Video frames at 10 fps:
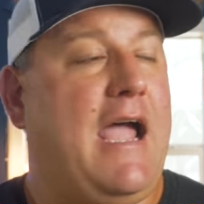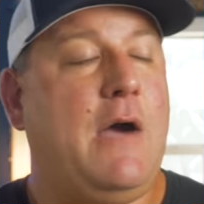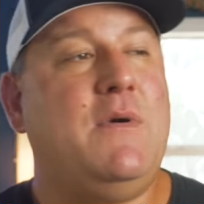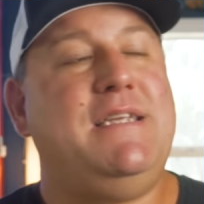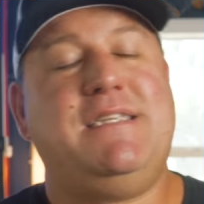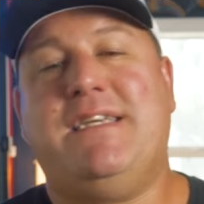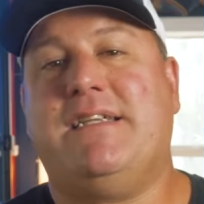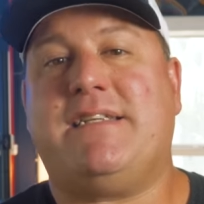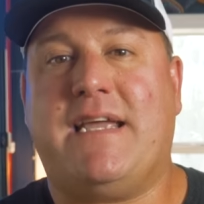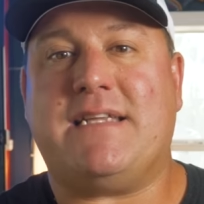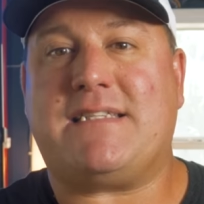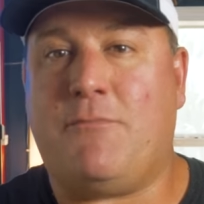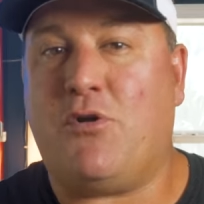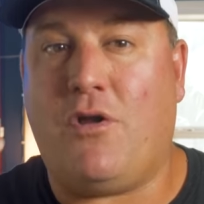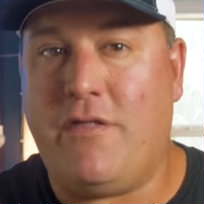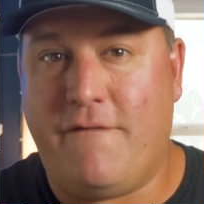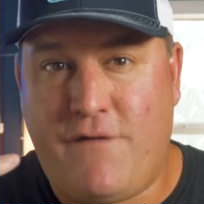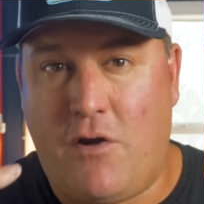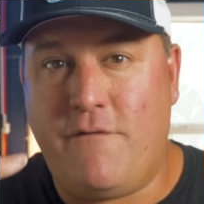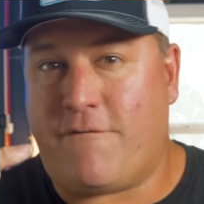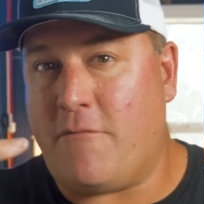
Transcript: how easy is it to get someone on the phone